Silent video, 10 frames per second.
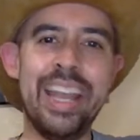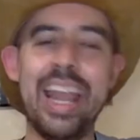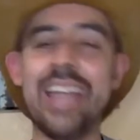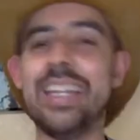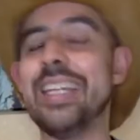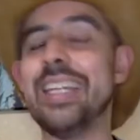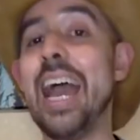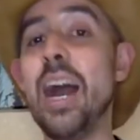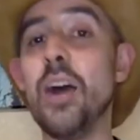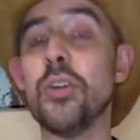And then
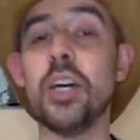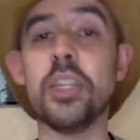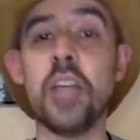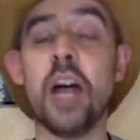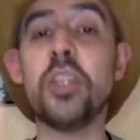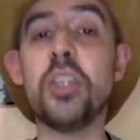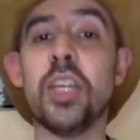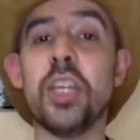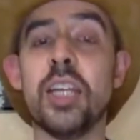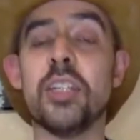now the other
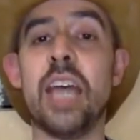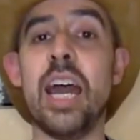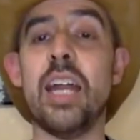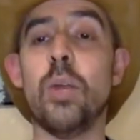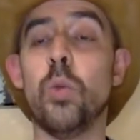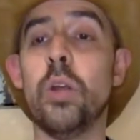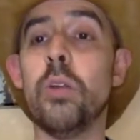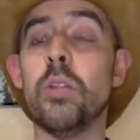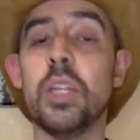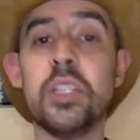thing is that we're
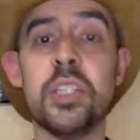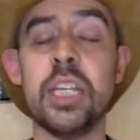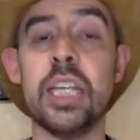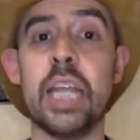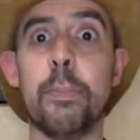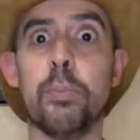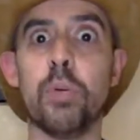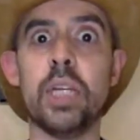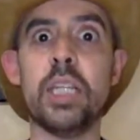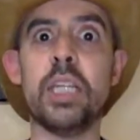listening and
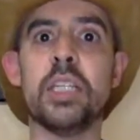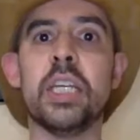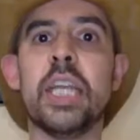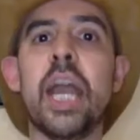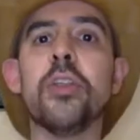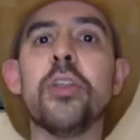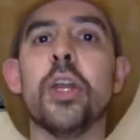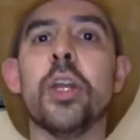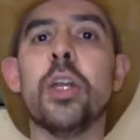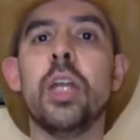breathing
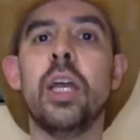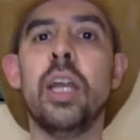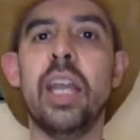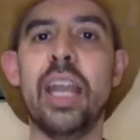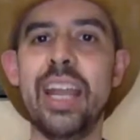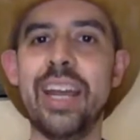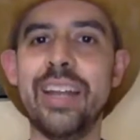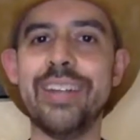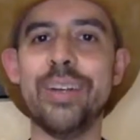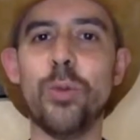together,
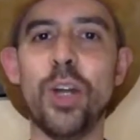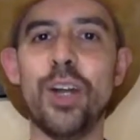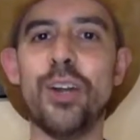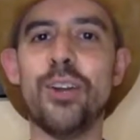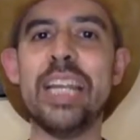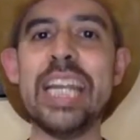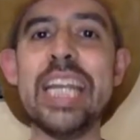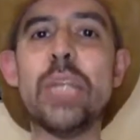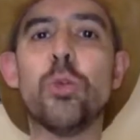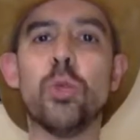and we're
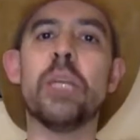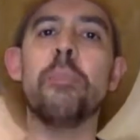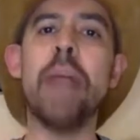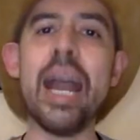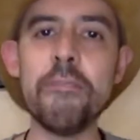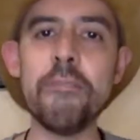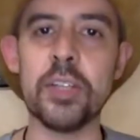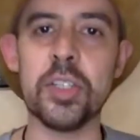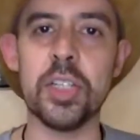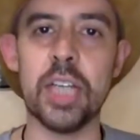equally
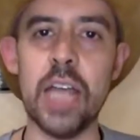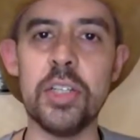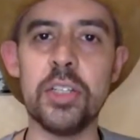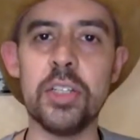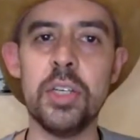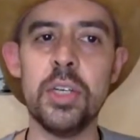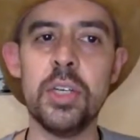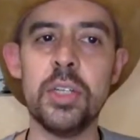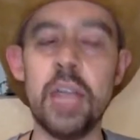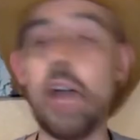manifesting, guys.
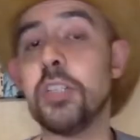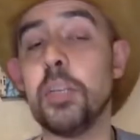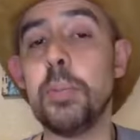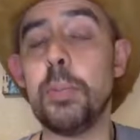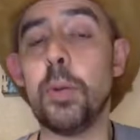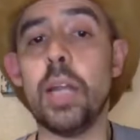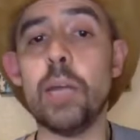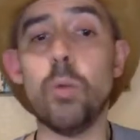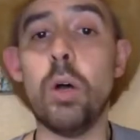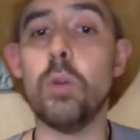Now, if some people are like,
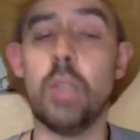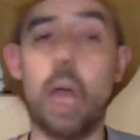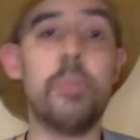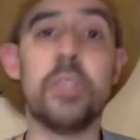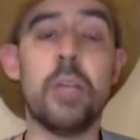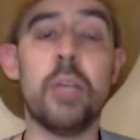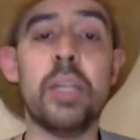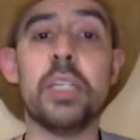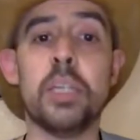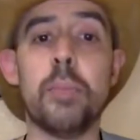well, I'm just going to
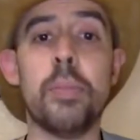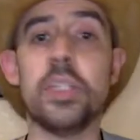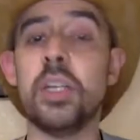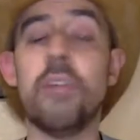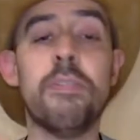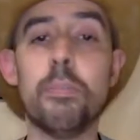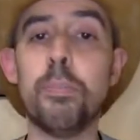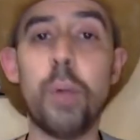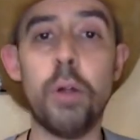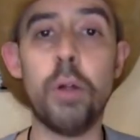meditate by myself.
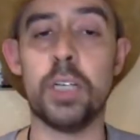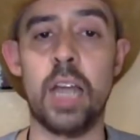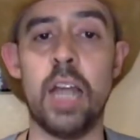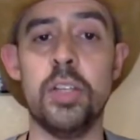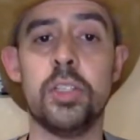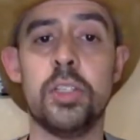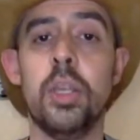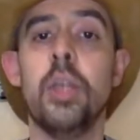Perfect, guys.